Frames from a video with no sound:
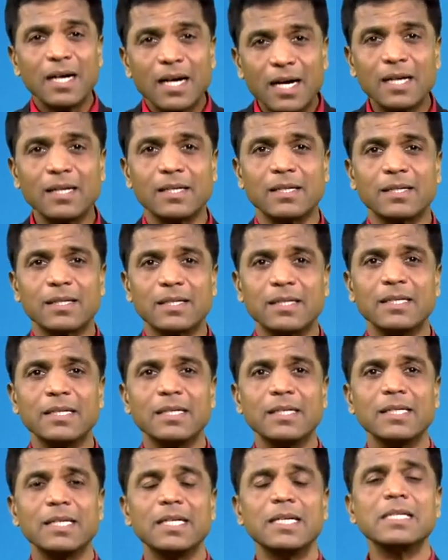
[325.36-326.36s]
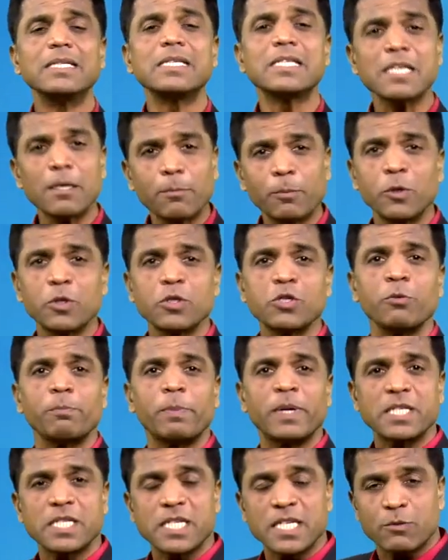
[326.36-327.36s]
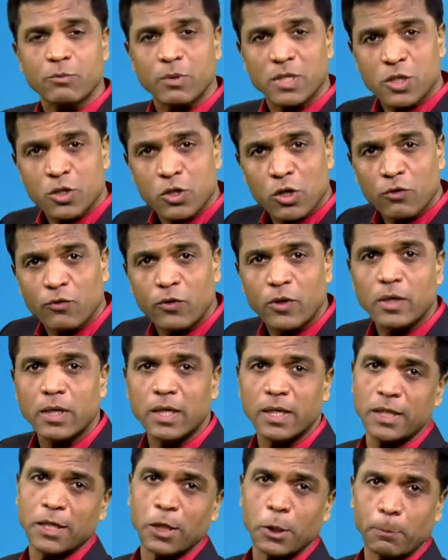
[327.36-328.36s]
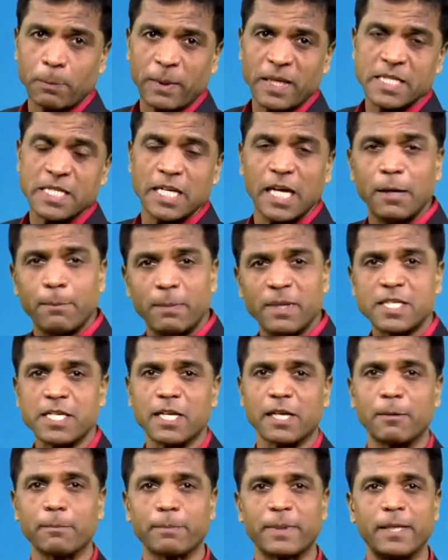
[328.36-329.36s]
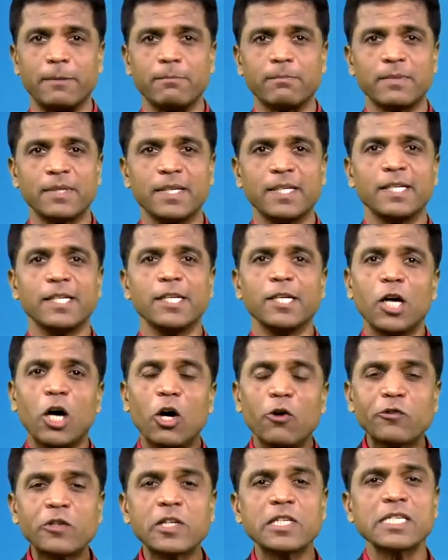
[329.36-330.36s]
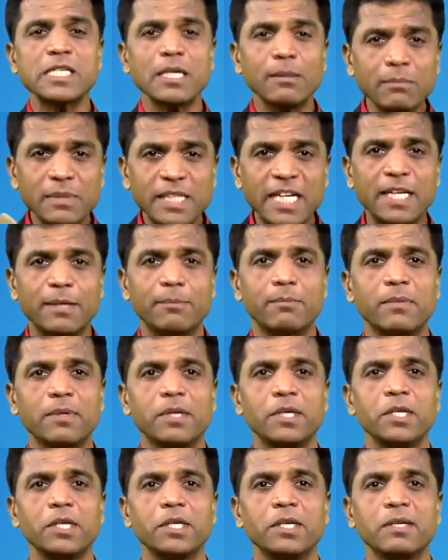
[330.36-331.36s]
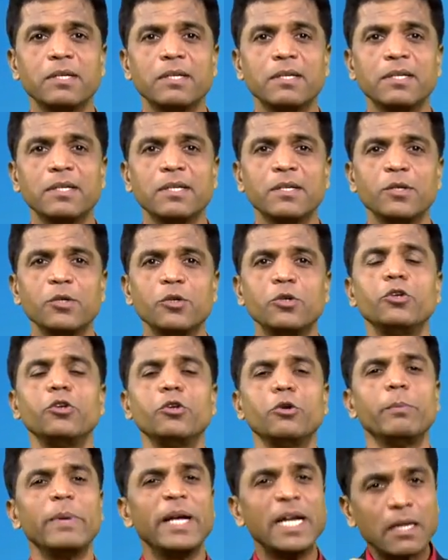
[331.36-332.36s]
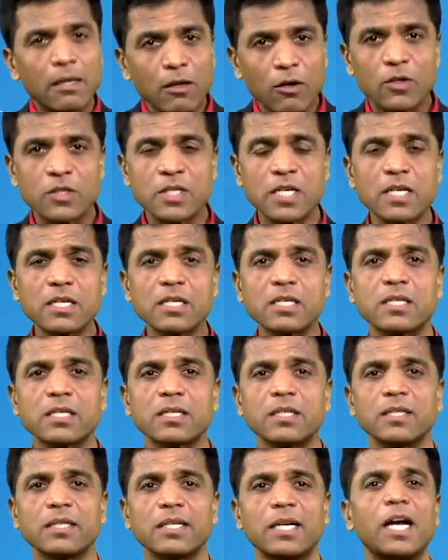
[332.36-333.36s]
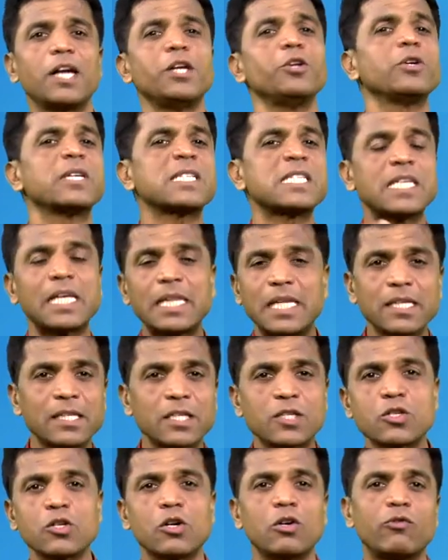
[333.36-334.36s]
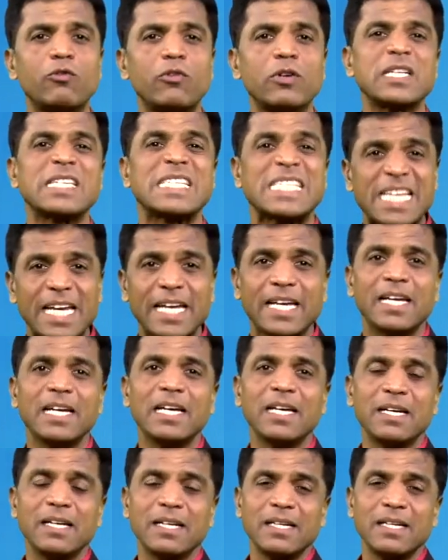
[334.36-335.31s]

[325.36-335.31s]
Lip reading: And suppose you purchase one stock for 100 rupees, ABC company. After some time, you made losses and you are selling the stock for, say,